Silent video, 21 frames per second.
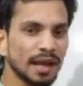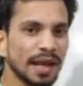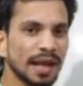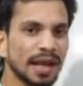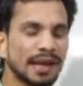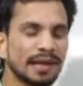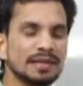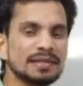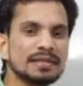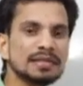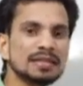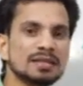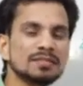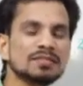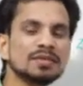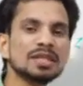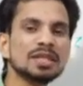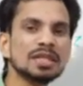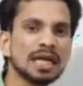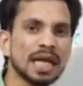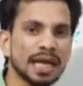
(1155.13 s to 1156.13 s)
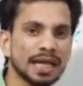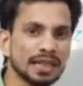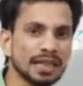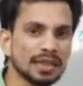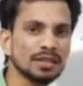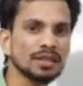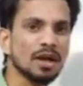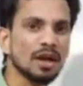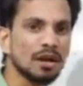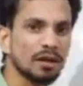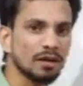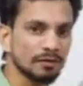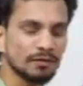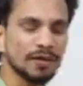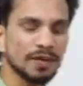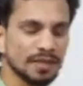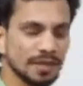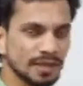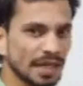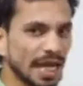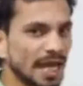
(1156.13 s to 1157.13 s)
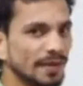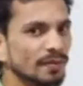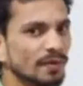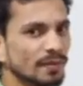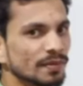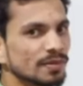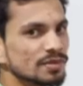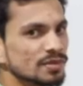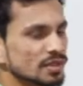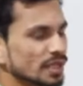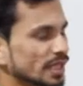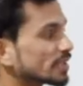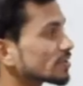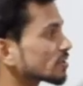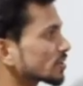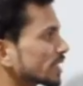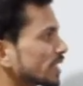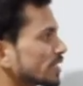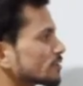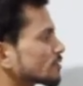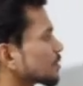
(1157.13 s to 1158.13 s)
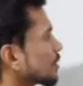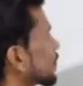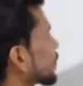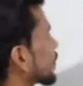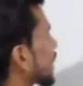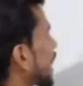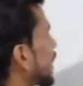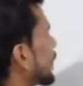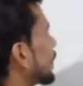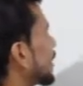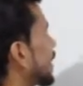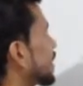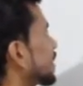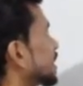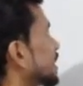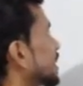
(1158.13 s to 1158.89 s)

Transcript: at some kind of time of instance of time, let